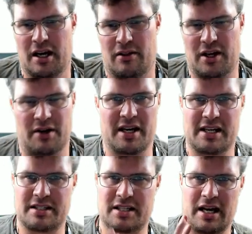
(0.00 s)
There
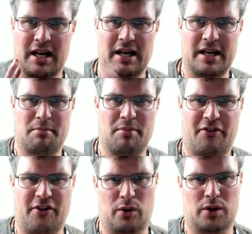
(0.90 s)
is a lib
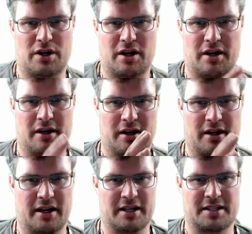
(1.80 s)
folder
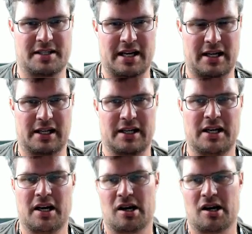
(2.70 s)
still,